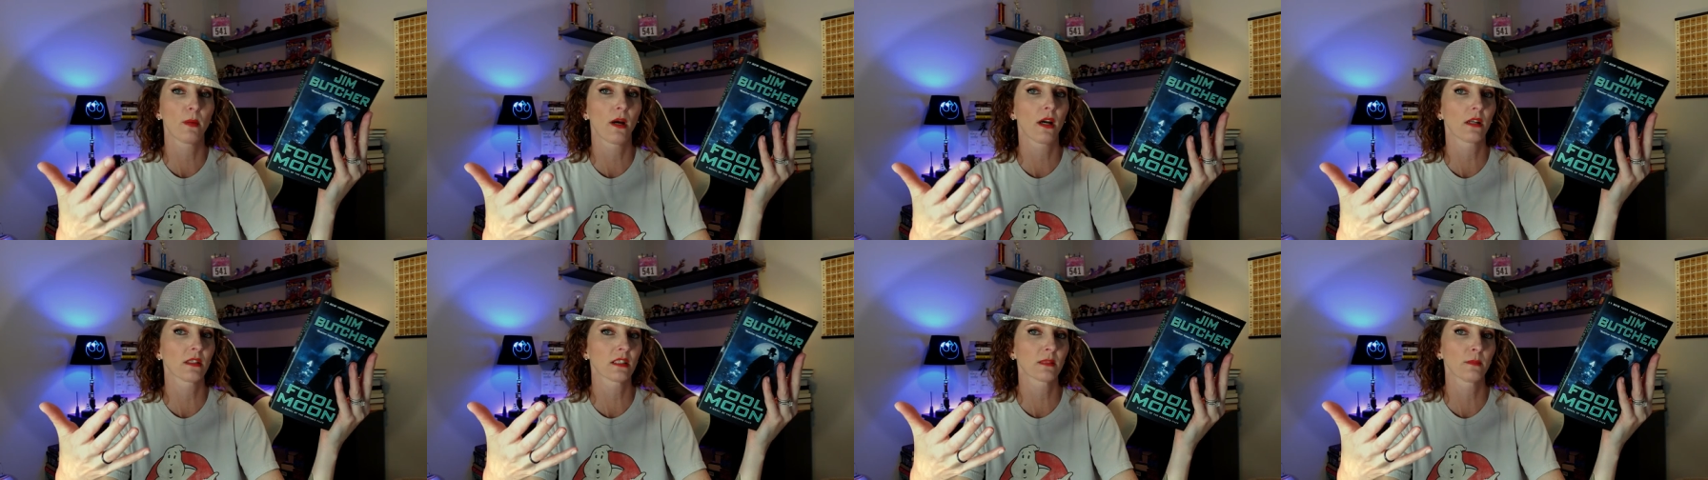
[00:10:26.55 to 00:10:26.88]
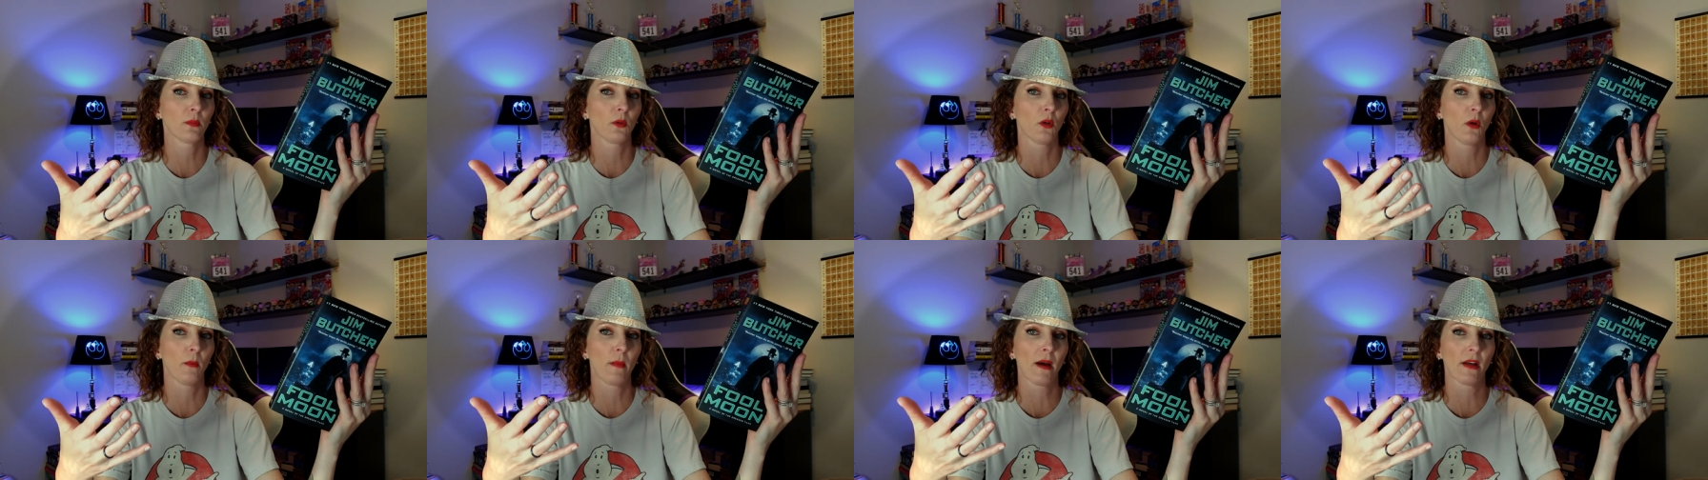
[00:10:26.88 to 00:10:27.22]

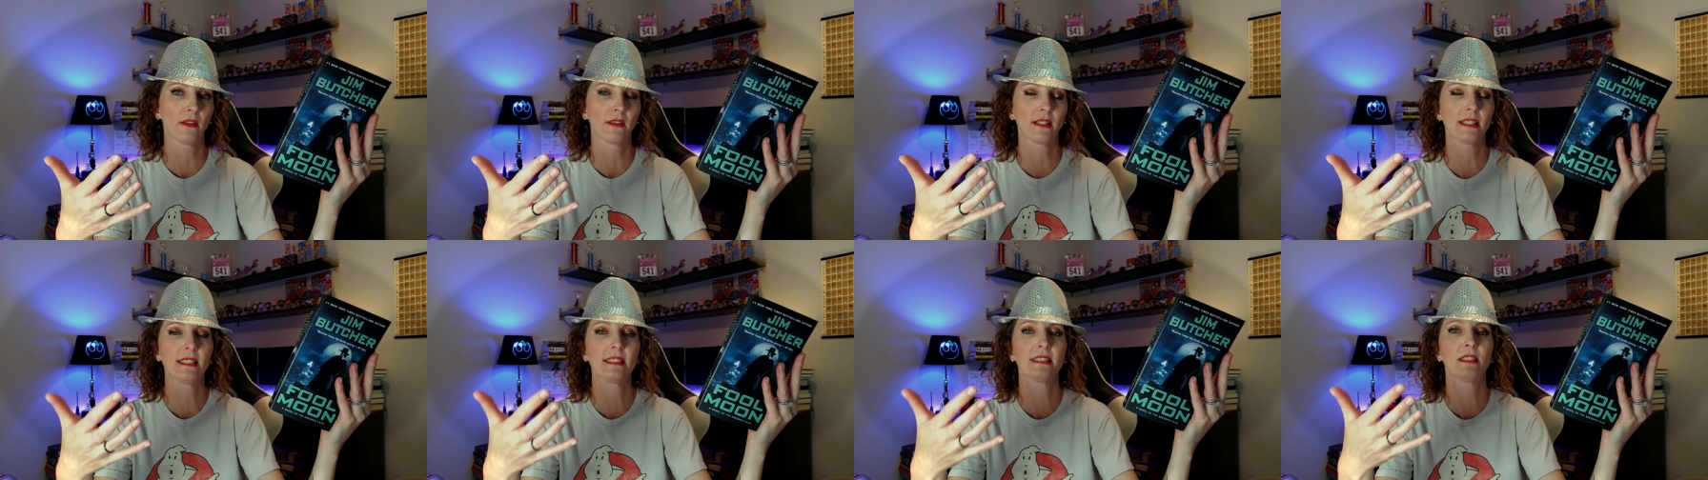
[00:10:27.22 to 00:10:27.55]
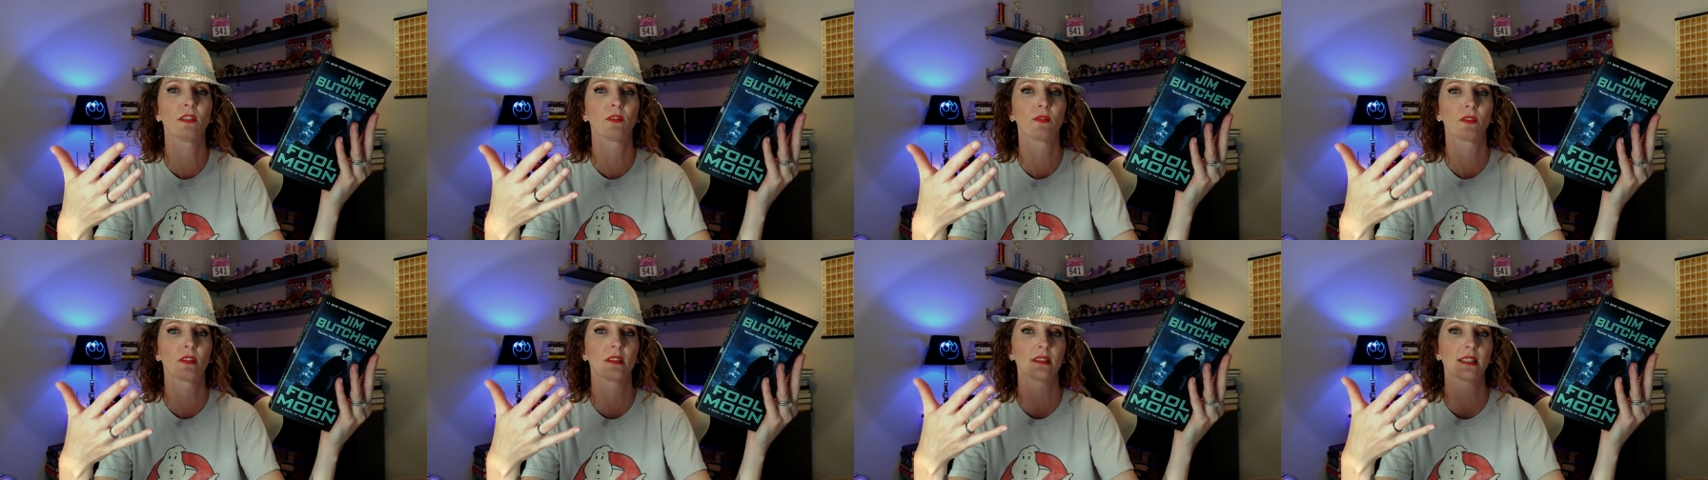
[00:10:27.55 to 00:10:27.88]
possible about these
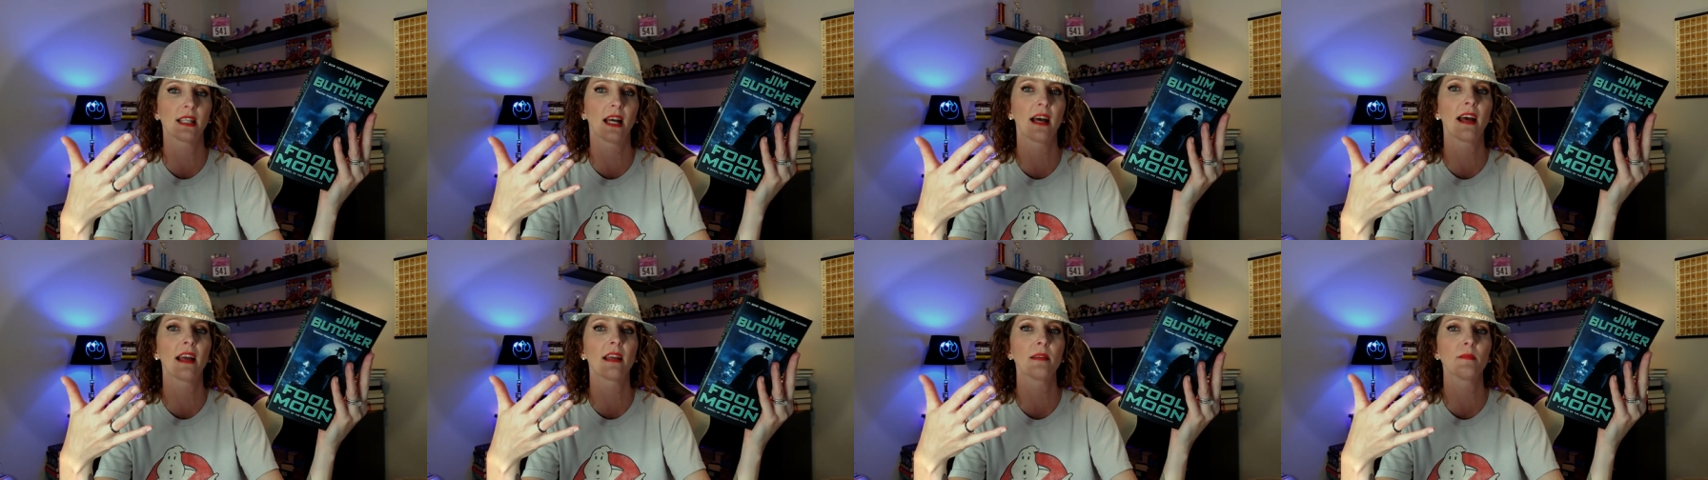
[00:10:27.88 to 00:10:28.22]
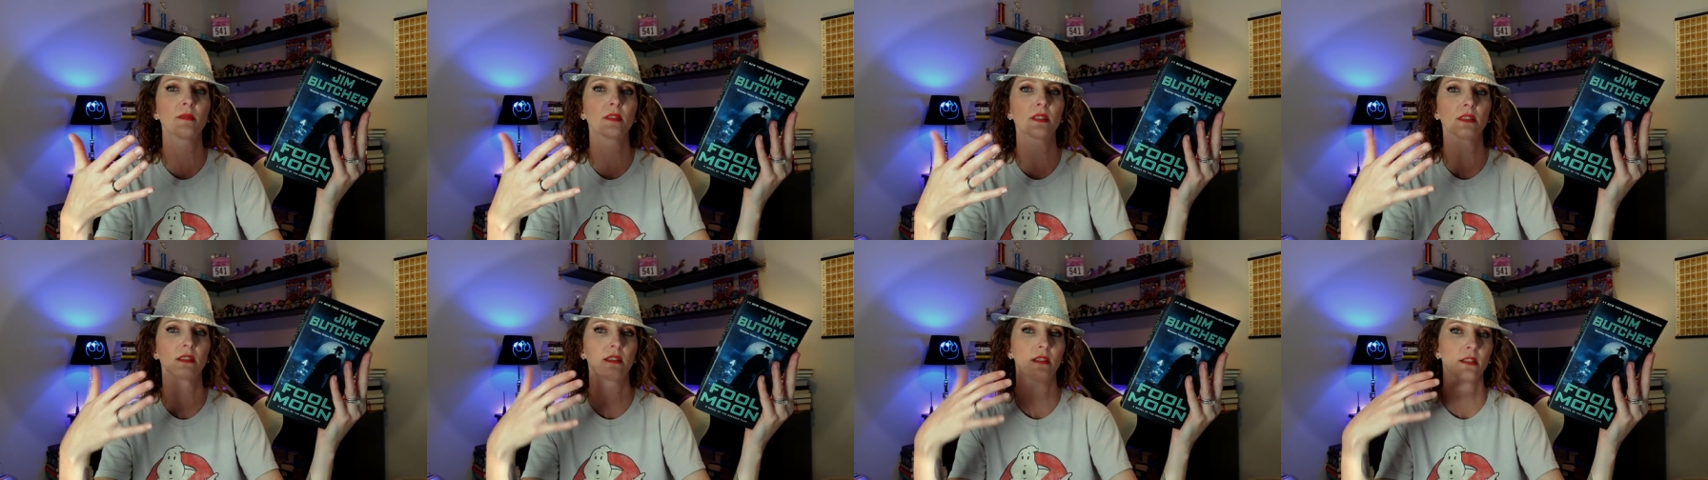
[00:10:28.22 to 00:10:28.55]
different
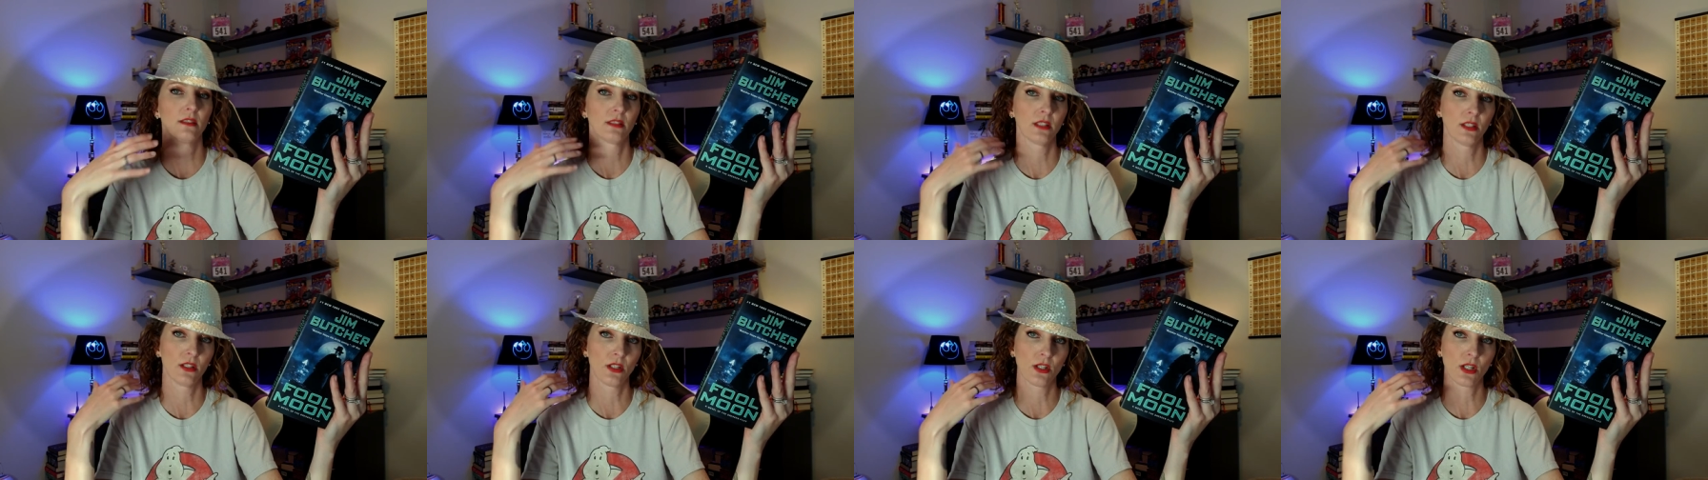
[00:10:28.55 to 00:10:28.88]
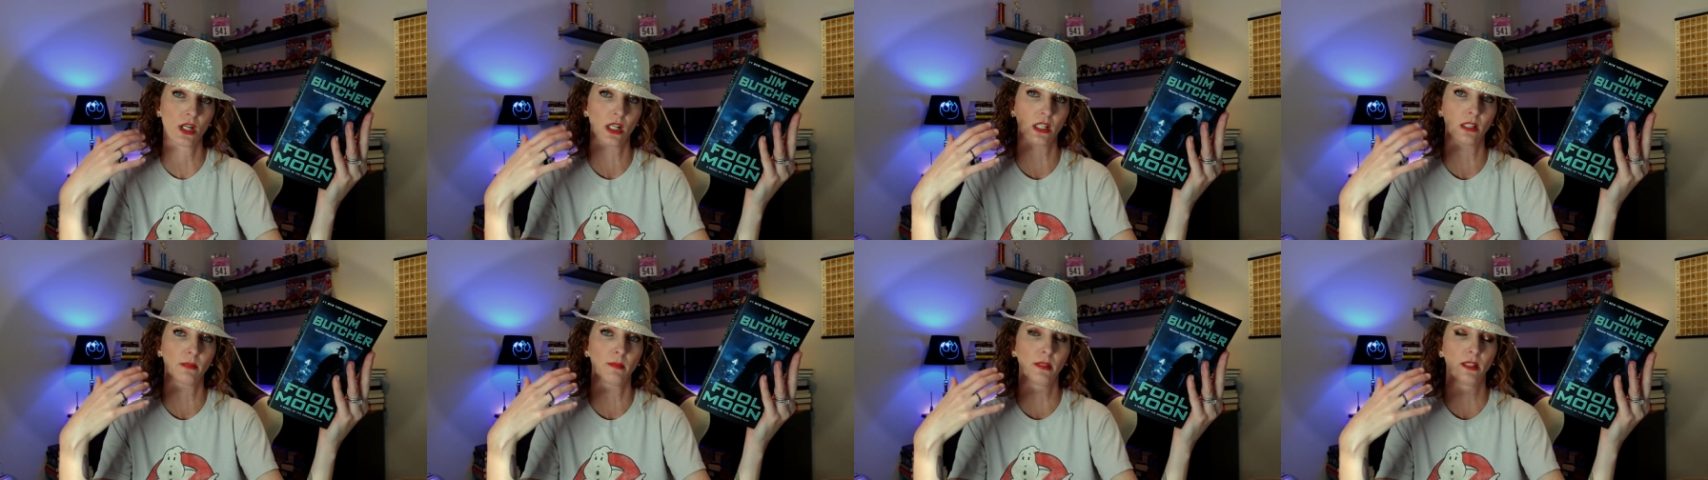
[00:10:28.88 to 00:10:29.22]
types to
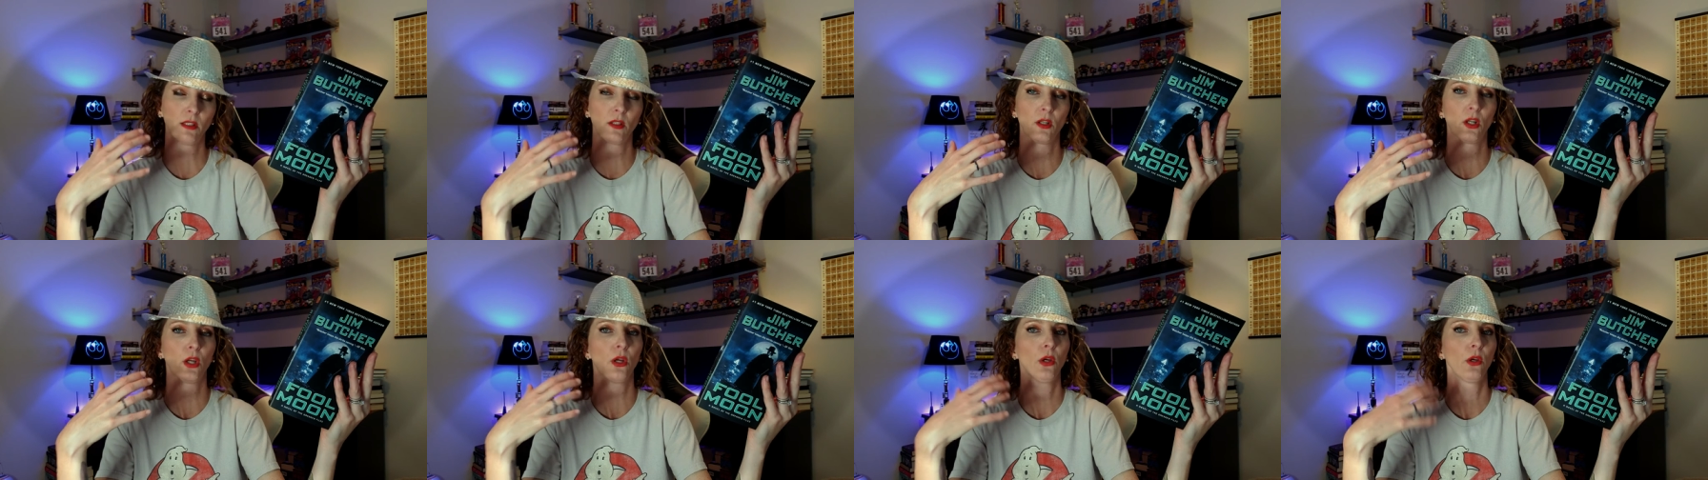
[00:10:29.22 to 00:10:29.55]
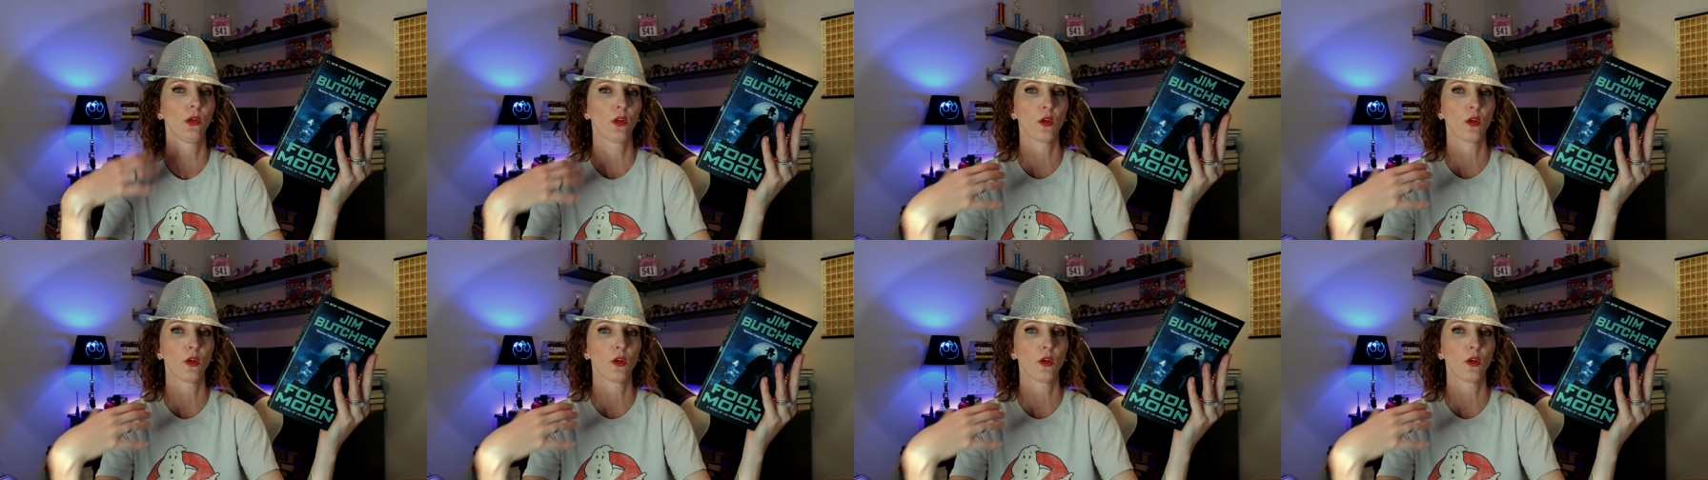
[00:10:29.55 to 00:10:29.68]
determine